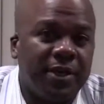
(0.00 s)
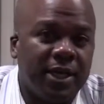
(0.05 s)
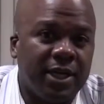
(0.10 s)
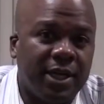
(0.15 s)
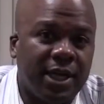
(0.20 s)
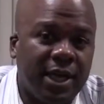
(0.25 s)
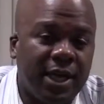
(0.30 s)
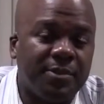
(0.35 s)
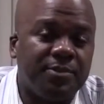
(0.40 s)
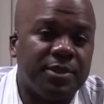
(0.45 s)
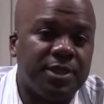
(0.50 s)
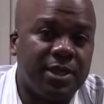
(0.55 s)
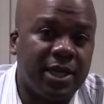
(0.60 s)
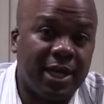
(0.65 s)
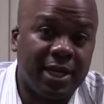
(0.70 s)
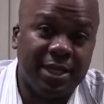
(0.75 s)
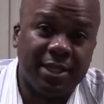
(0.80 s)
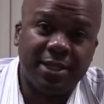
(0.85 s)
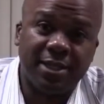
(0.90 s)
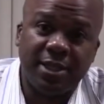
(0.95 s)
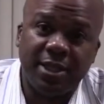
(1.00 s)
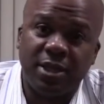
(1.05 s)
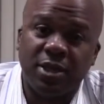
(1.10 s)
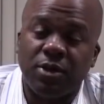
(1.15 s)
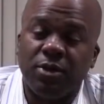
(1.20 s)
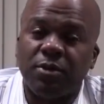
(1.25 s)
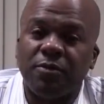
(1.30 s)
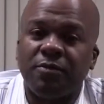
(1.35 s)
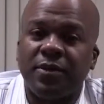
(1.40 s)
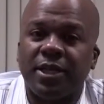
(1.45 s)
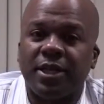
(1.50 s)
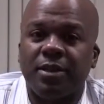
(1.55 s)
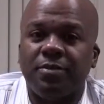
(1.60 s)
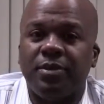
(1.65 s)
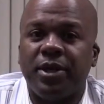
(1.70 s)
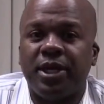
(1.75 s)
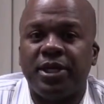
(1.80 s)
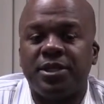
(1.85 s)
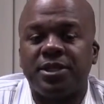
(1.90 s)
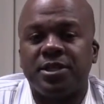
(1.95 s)
and hepatitis C co-infected
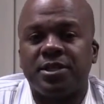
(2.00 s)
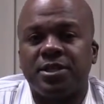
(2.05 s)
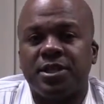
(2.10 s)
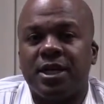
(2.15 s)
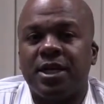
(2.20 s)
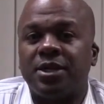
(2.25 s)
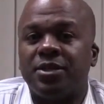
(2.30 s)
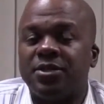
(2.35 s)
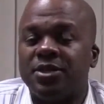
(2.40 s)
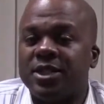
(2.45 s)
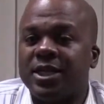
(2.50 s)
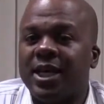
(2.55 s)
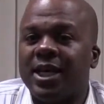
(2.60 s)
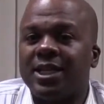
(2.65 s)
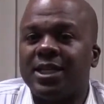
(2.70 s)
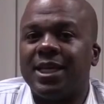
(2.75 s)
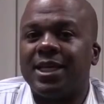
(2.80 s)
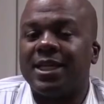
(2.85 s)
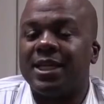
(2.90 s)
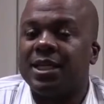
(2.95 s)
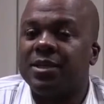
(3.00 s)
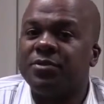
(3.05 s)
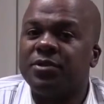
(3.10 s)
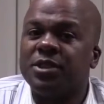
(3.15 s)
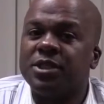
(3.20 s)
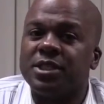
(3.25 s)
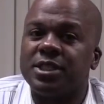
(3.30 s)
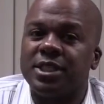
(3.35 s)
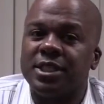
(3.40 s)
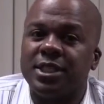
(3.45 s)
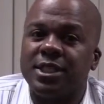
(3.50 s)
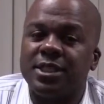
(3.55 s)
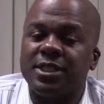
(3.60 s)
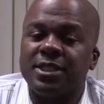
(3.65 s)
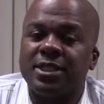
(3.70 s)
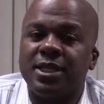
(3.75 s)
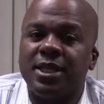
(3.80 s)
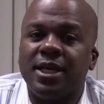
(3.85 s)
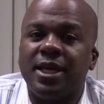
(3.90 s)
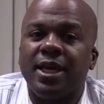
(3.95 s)
patients, understand that liver disease